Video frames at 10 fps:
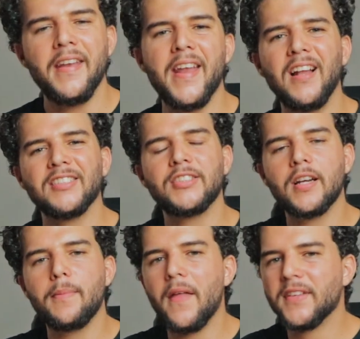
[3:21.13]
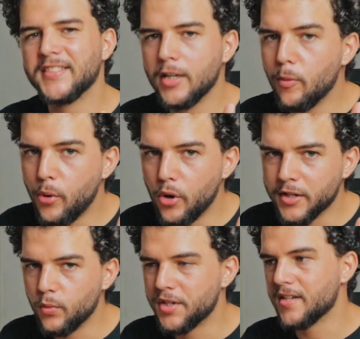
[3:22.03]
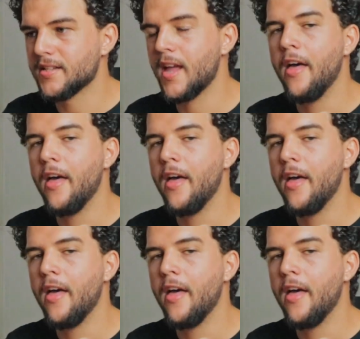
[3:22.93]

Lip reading: Now let's talk about the second point, which is